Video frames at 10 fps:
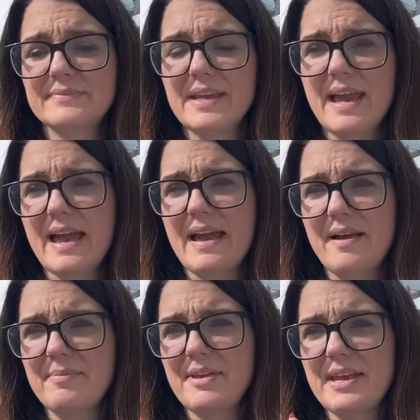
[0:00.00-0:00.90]
Yeah,
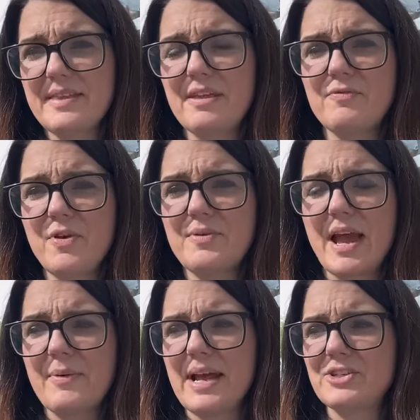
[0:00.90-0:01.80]
I'm thinking that through
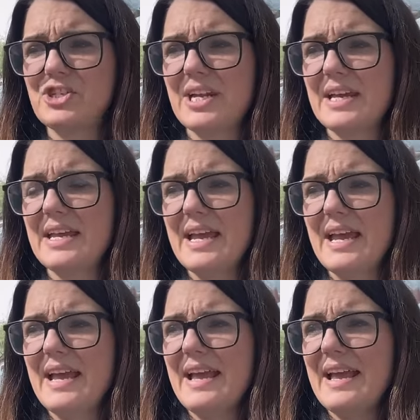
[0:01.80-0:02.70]
now, and actually
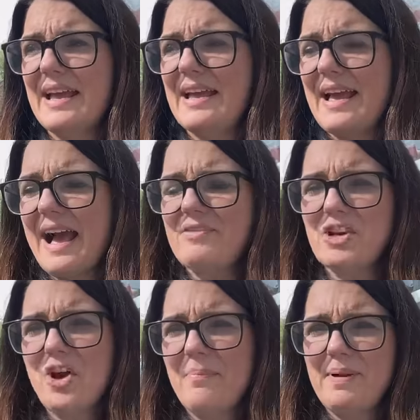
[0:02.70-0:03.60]
having a
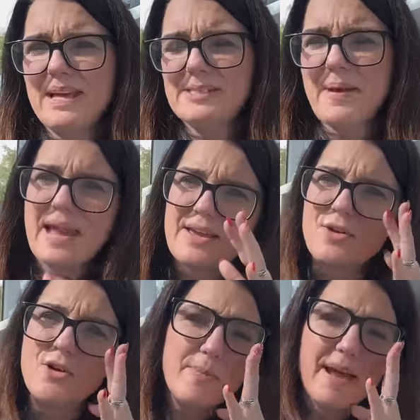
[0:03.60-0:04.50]
complex make
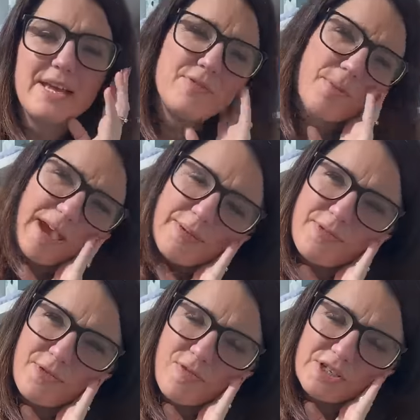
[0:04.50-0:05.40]
or make you've not made
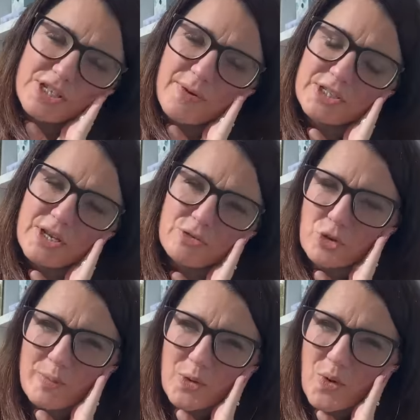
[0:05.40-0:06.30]
before, but sewing social
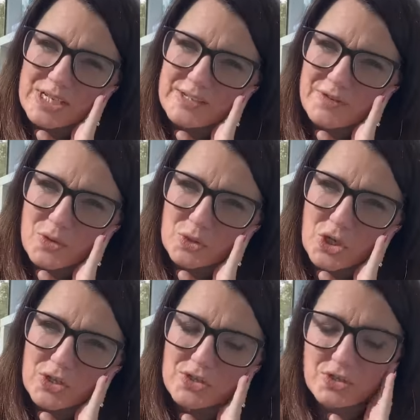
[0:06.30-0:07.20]
can be quite difficult to
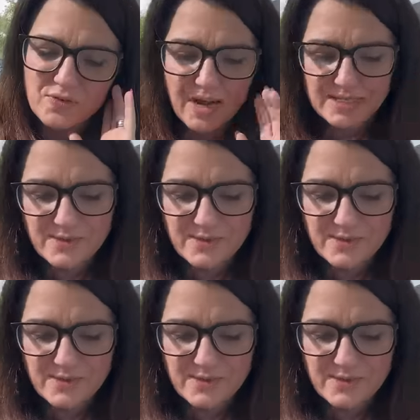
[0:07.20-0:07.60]
concentrate.